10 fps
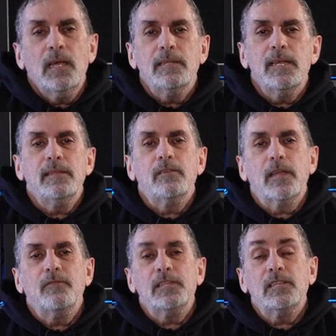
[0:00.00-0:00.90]
And then they're
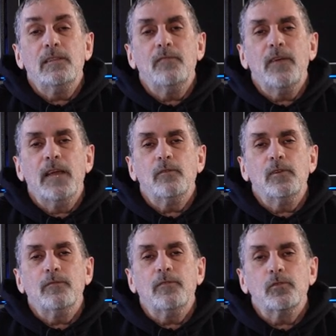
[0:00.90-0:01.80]
given to the
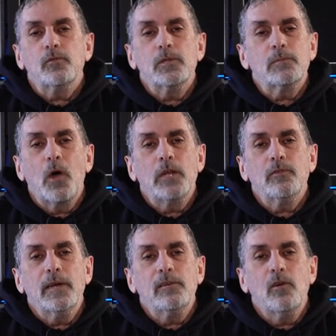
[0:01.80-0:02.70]
veteran or first
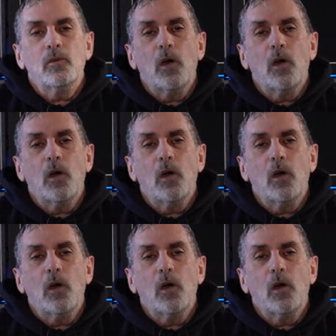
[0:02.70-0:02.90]
responder at no